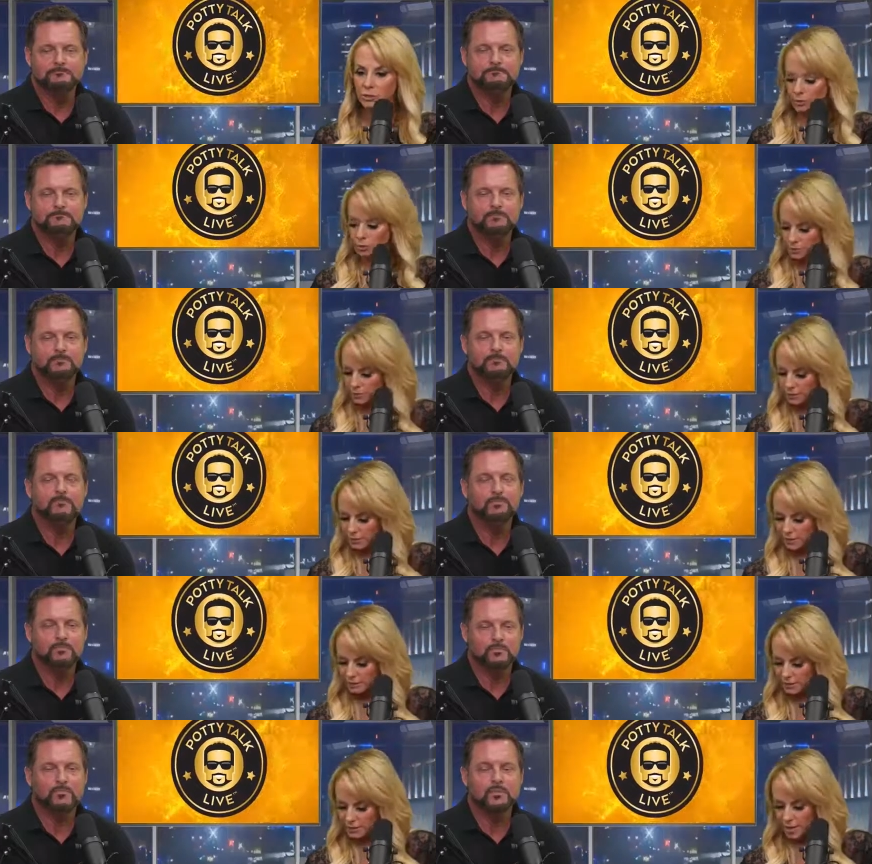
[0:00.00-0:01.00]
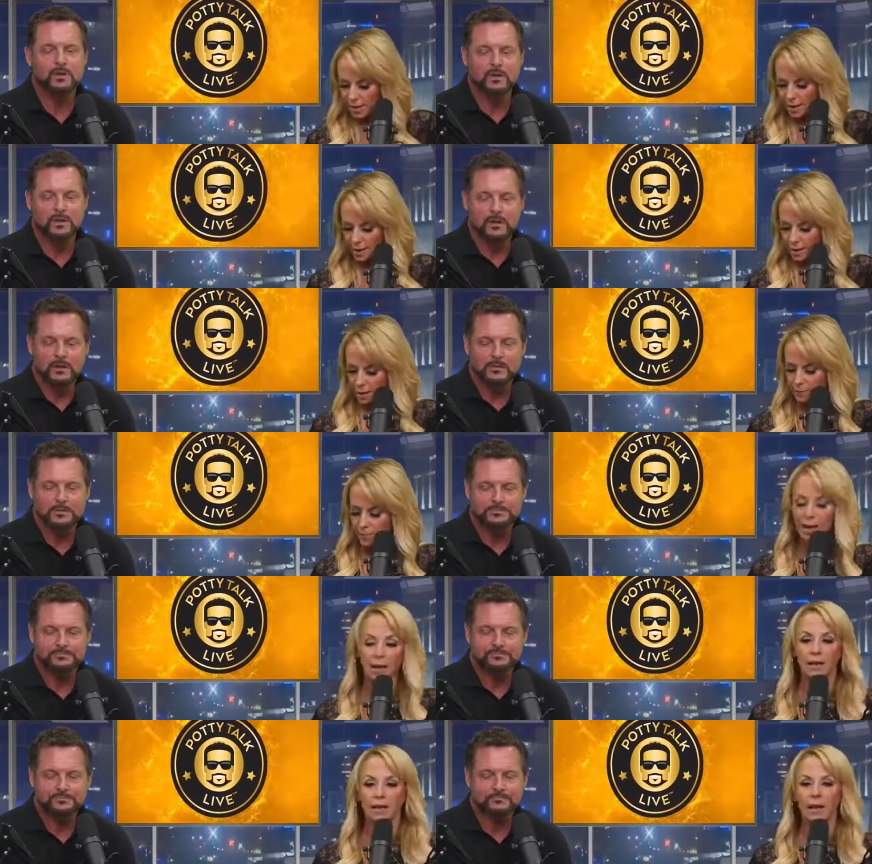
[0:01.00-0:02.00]
Speaker 1: to. Don't see the rest of it. Um,
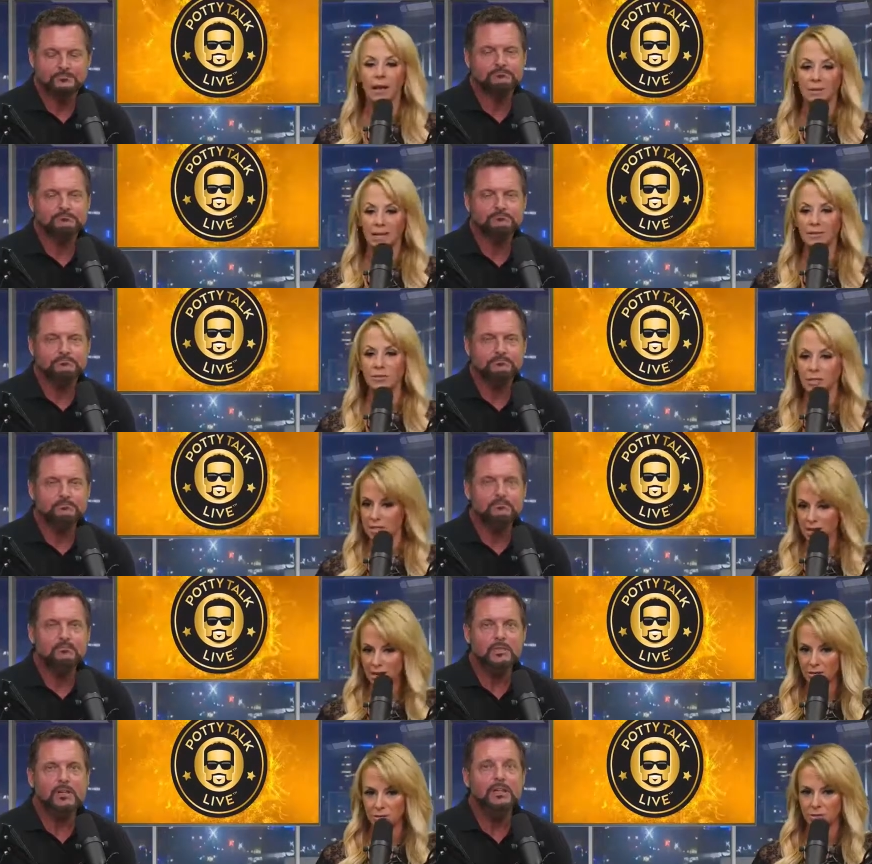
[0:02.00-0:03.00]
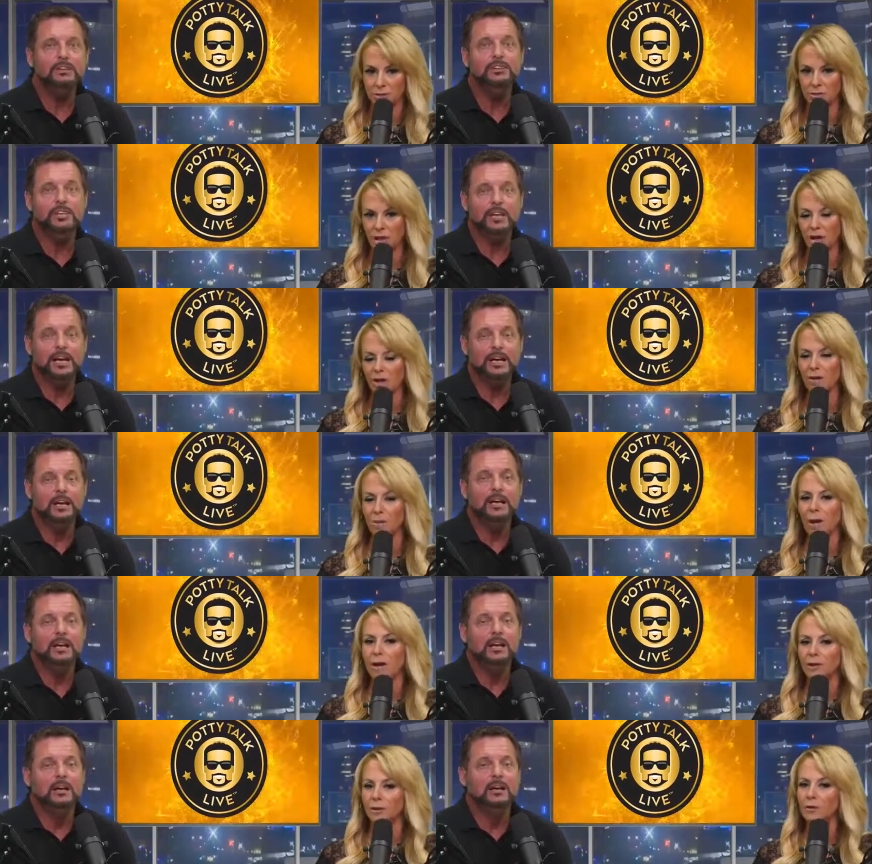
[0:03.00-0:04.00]
but um, the answer to that is
Speaker 2: no. Yeah.
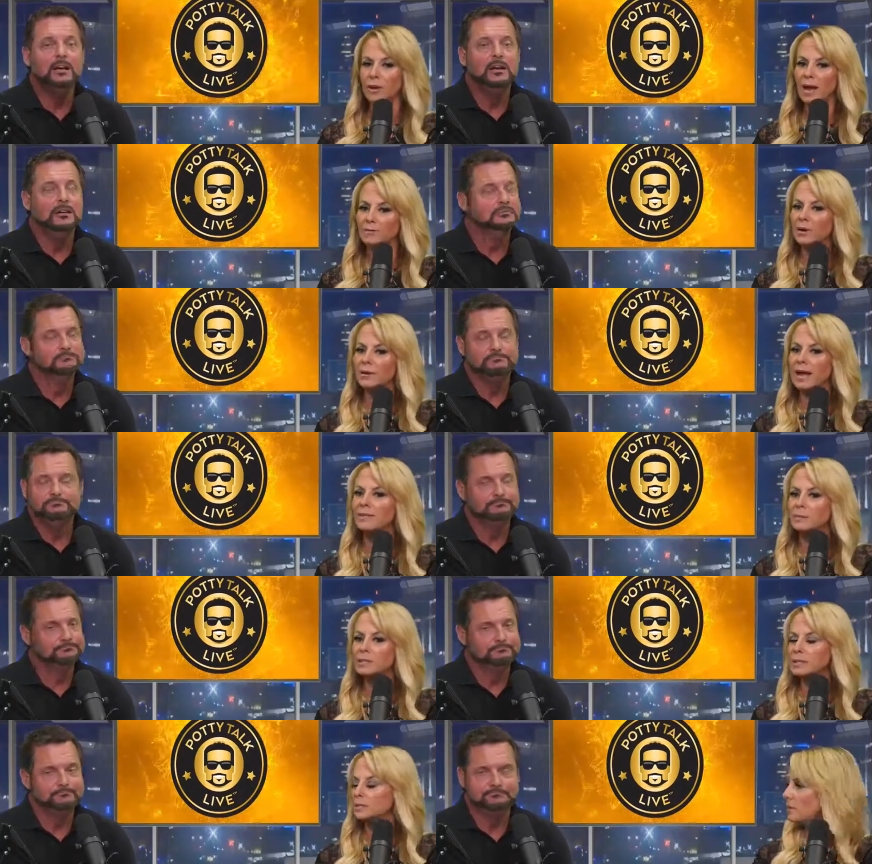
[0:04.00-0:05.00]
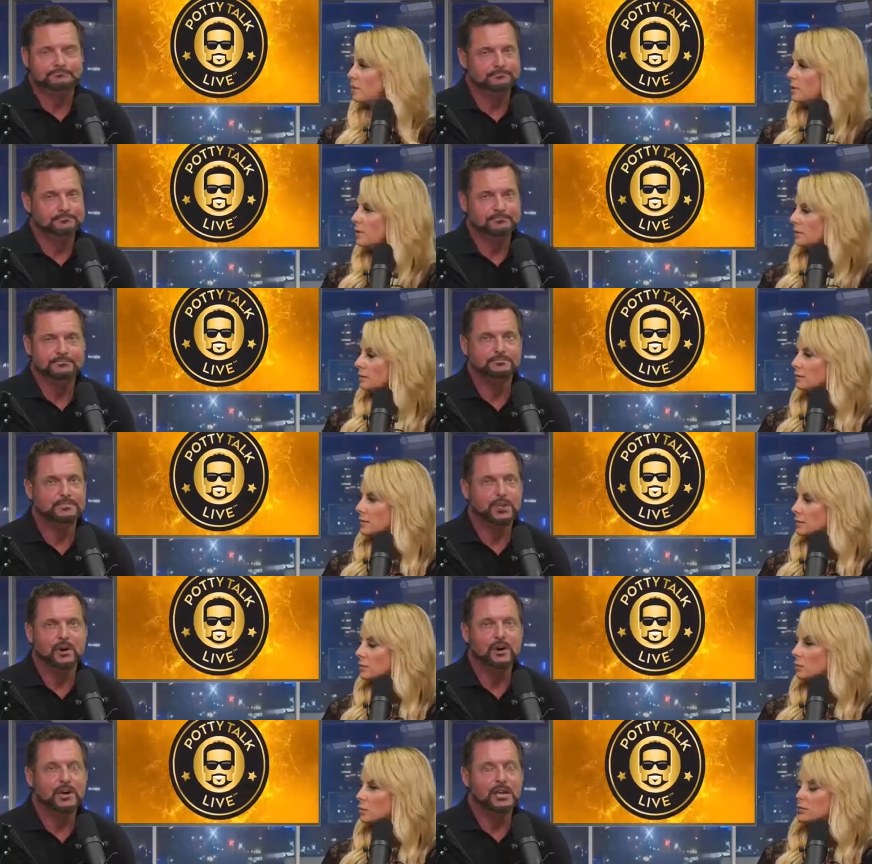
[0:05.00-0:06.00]
You don't have to already have a business up and running. That's
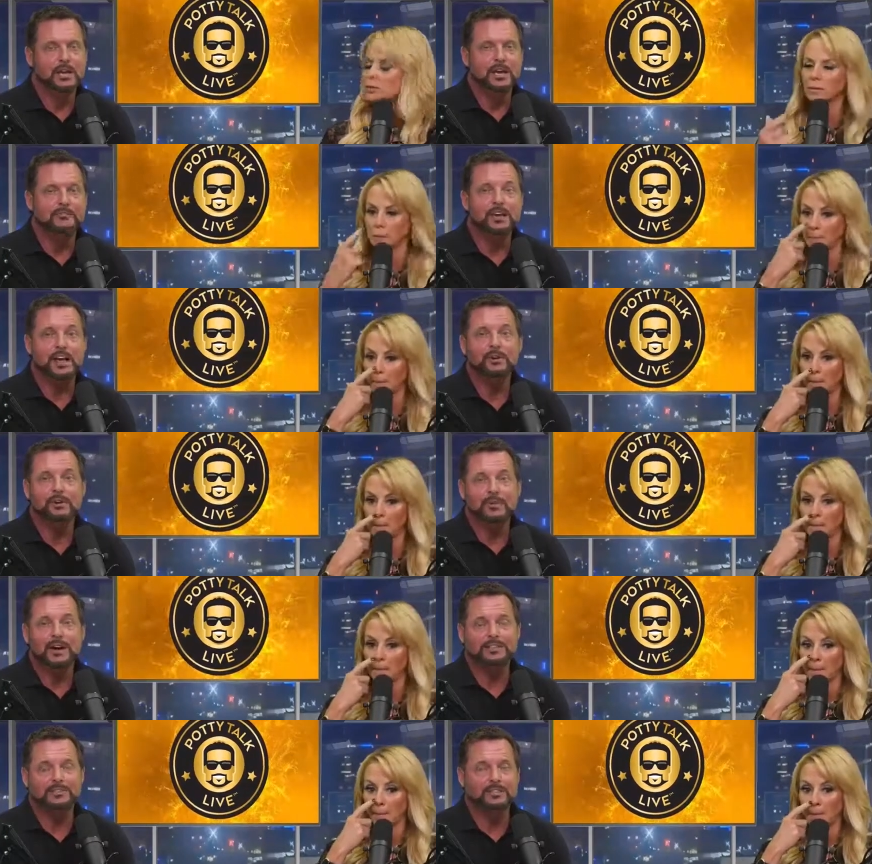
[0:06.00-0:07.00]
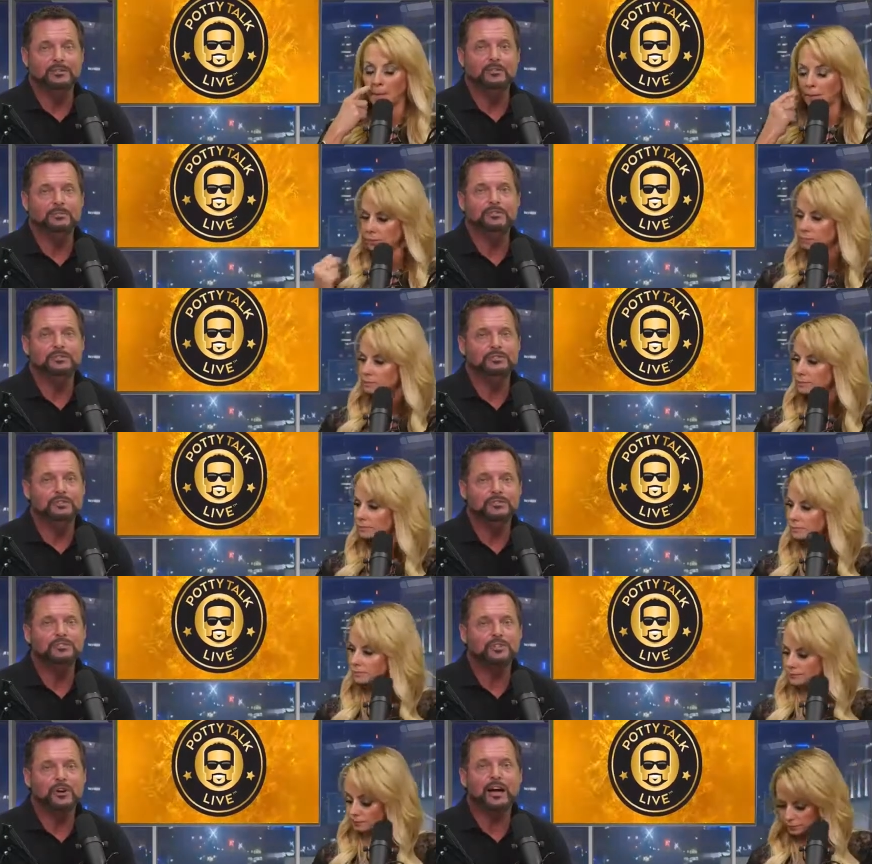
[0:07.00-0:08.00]
no. The question. In fact, we advise
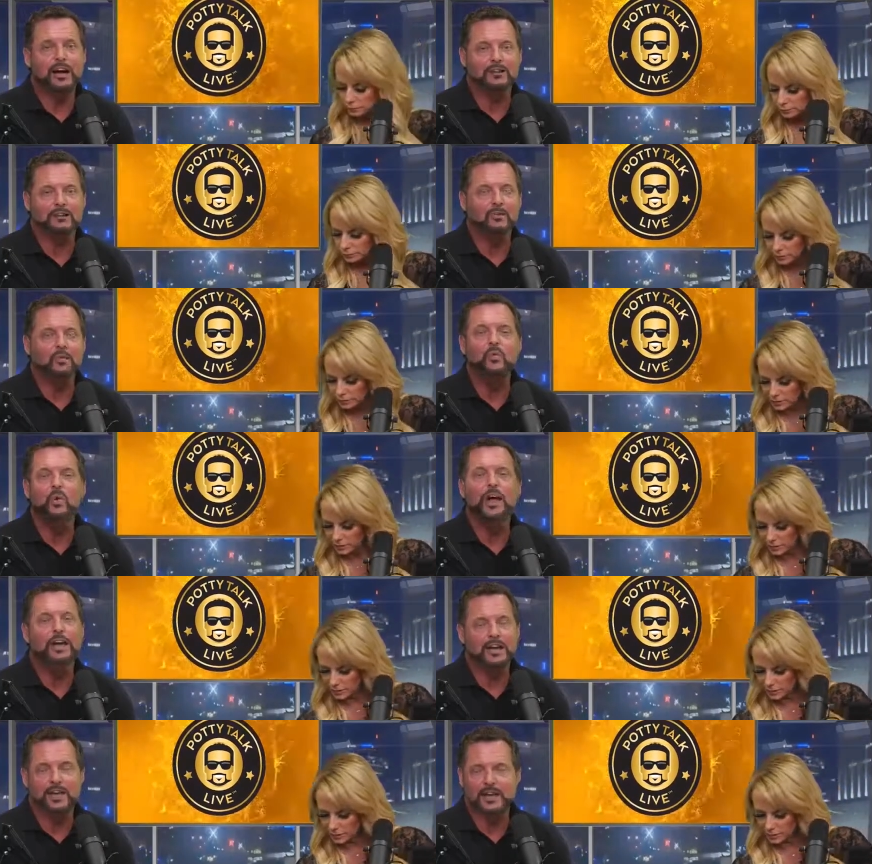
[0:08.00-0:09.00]
you'd start out way